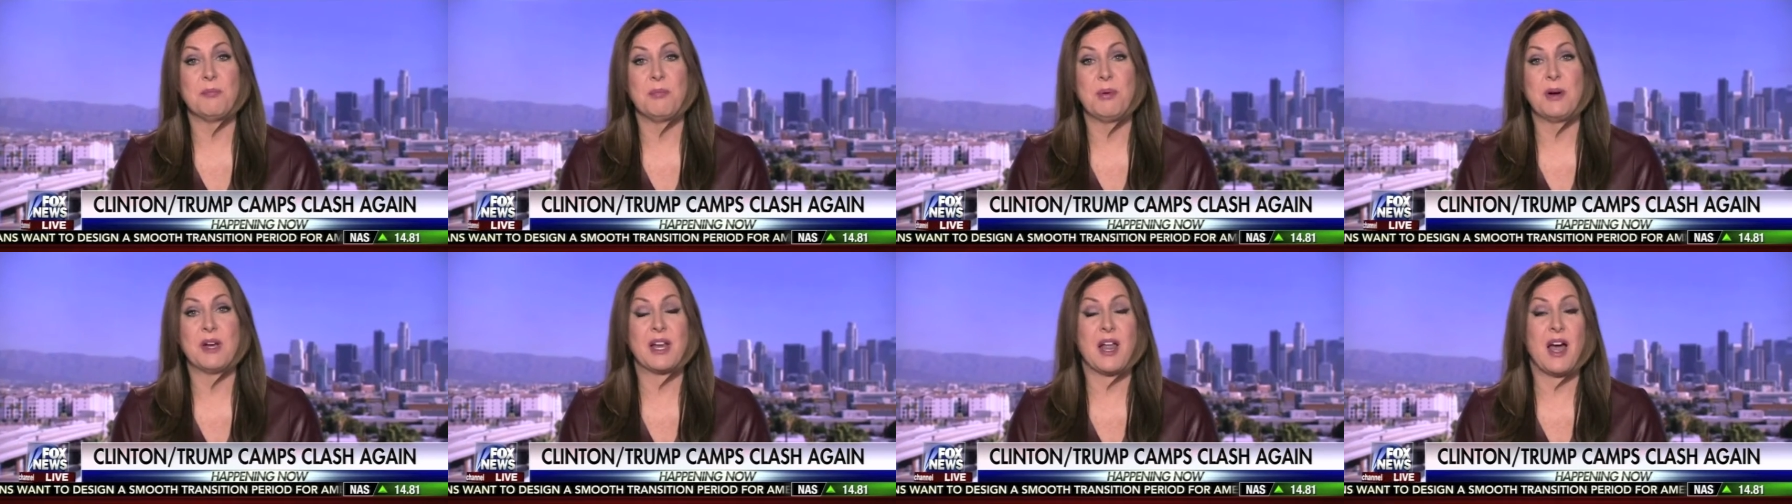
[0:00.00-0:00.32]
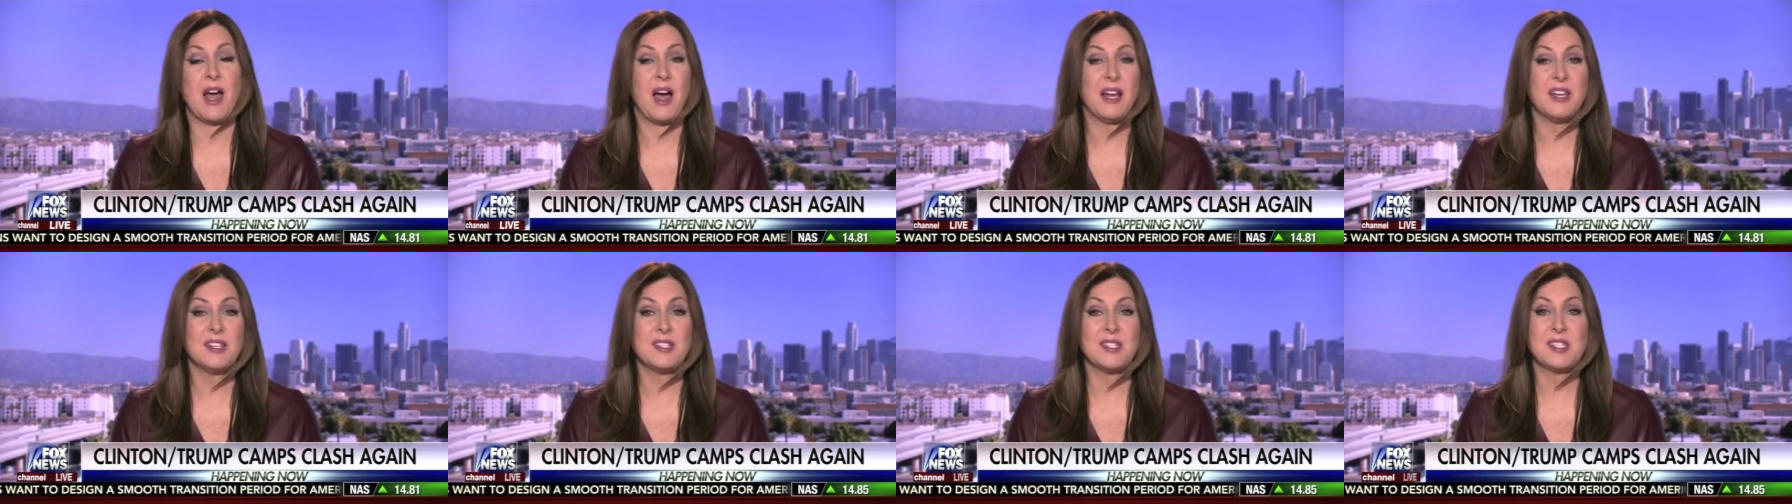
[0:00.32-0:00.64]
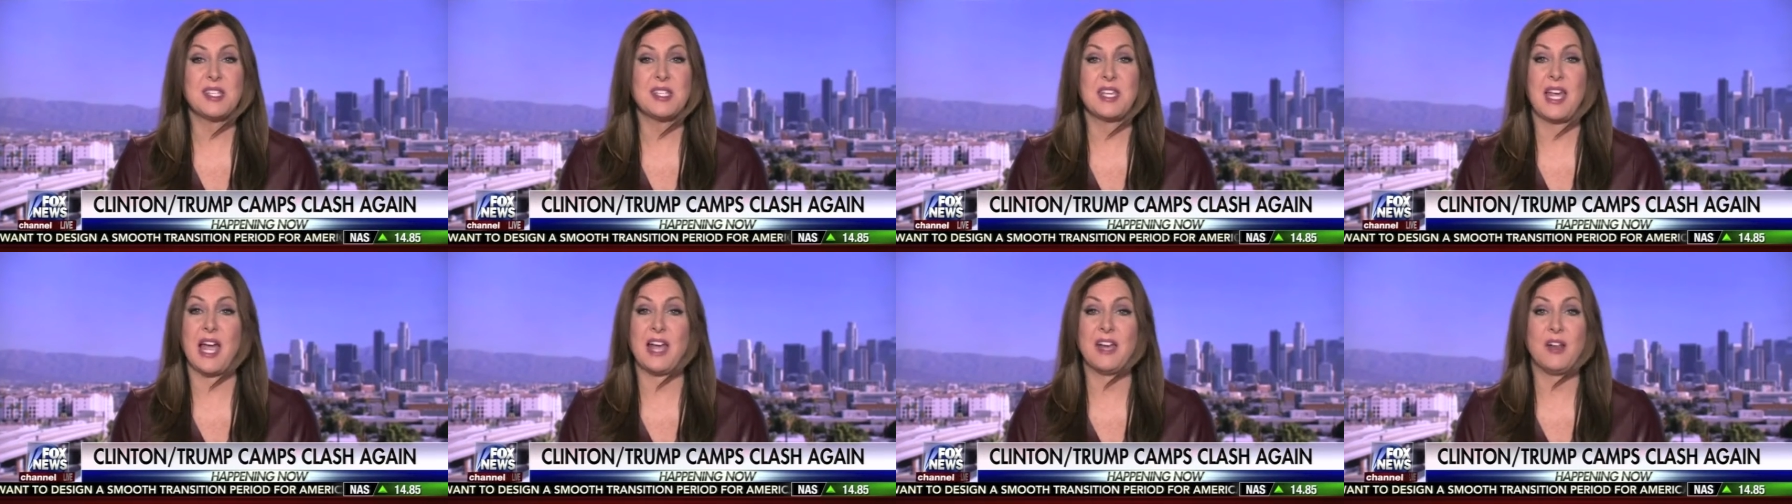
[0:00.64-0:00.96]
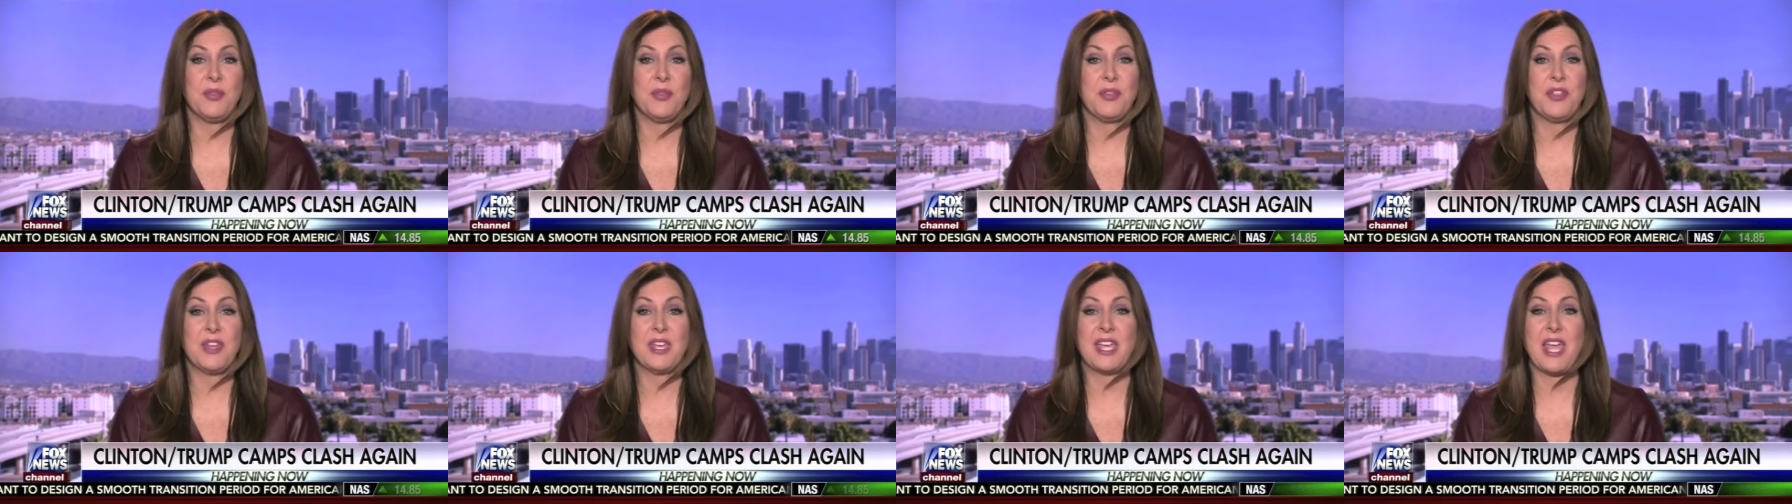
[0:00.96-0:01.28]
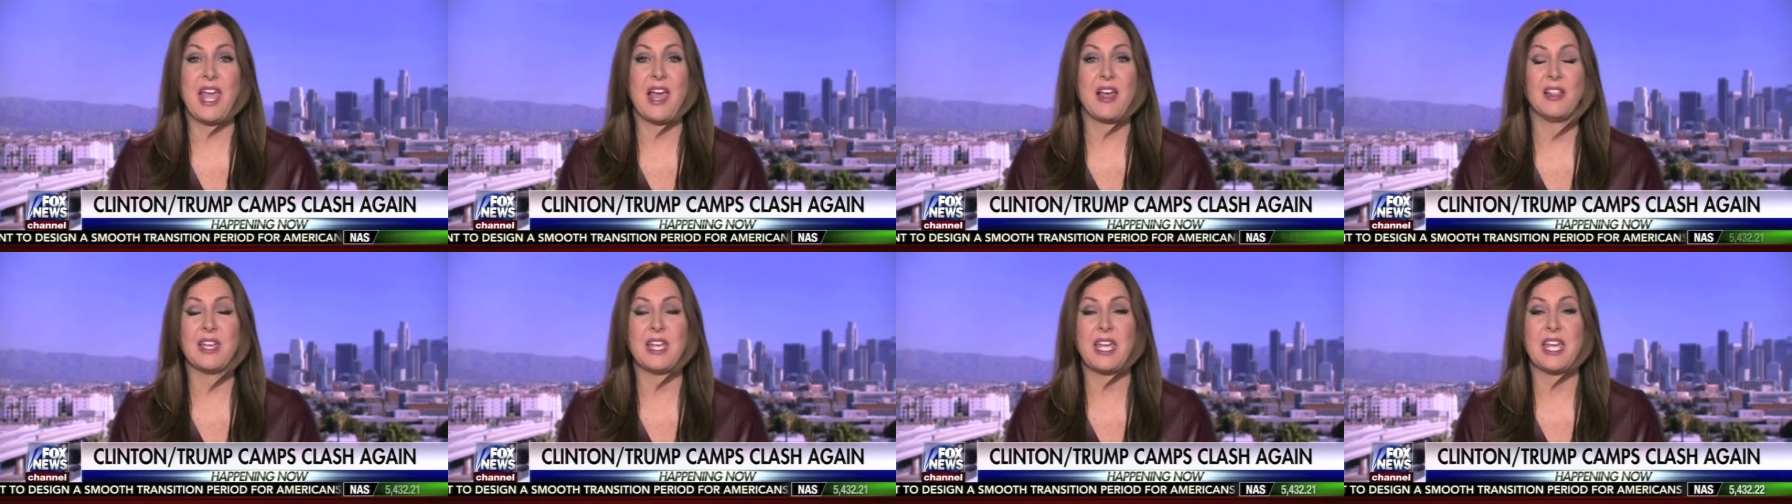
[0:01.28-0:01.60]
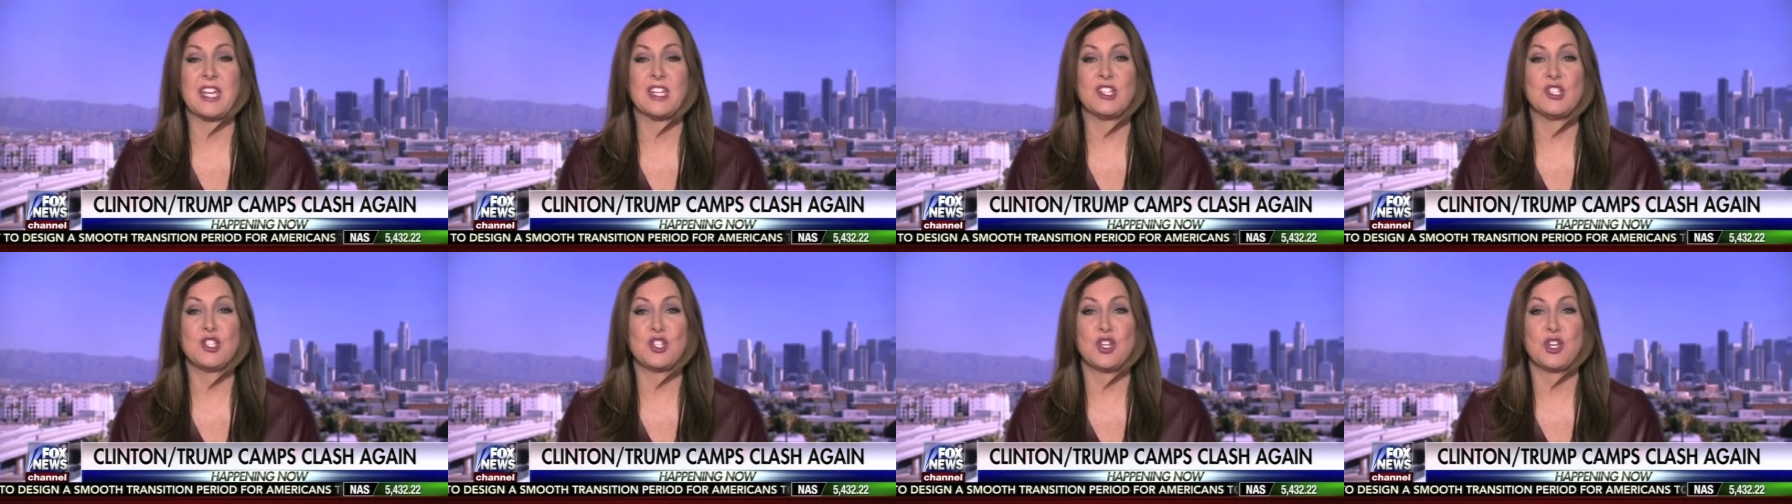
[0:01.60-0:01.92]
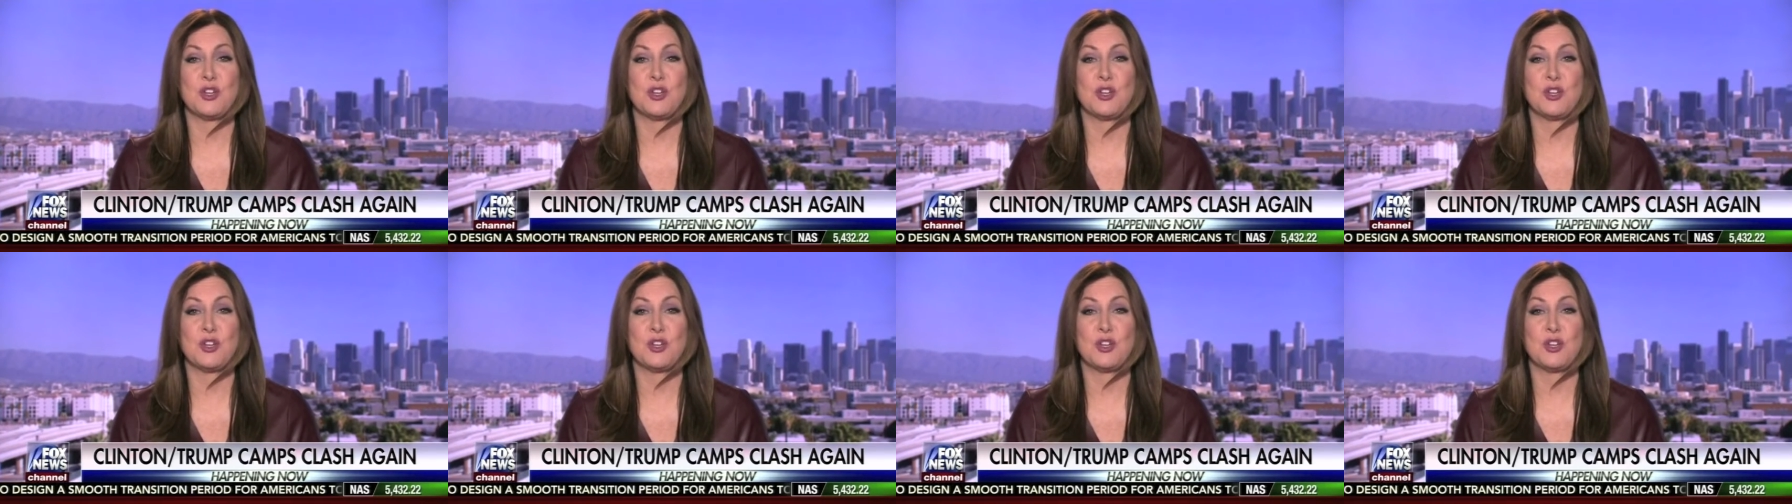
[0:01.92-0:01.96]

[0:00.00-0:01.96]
but honestly, I don't think Kellyanne